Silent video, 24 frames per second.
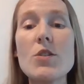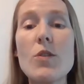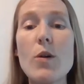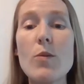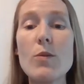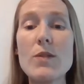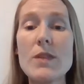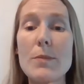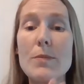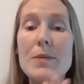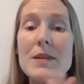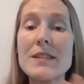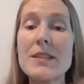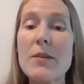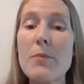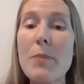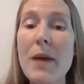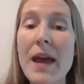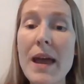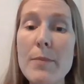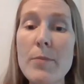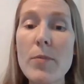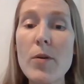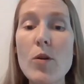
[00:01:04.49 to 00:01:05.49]
do it with a piece of
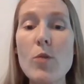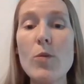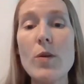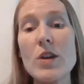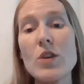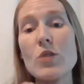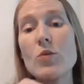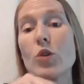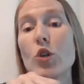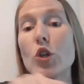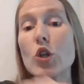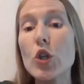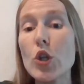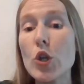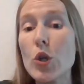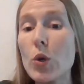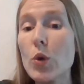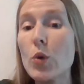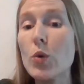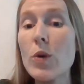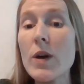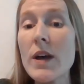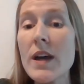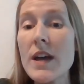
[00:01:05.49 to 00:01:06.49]
paper where you
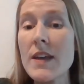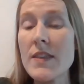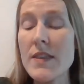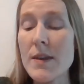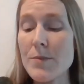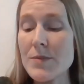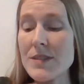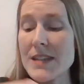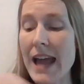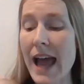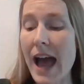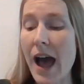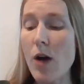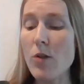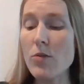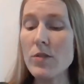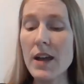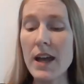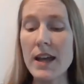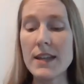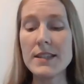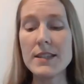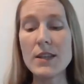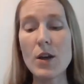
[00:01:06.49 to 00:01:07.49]
glue them down.
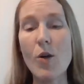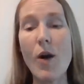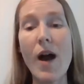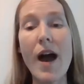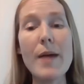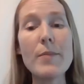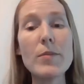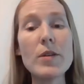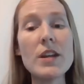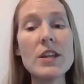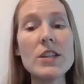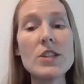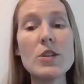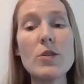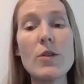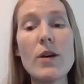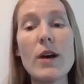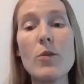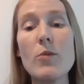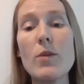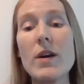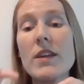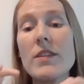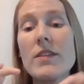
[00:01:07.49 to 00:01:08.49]
And so I'm going to do
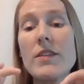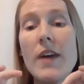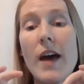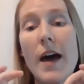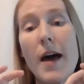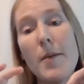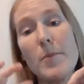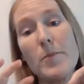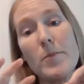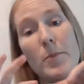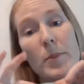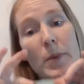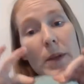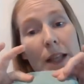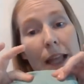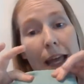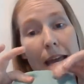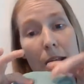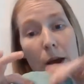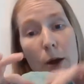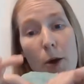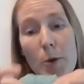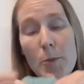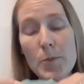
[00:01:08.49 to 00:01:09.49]
it with
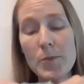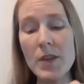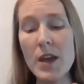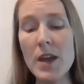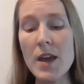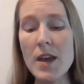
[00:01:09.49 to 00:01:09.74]
Play-Doh.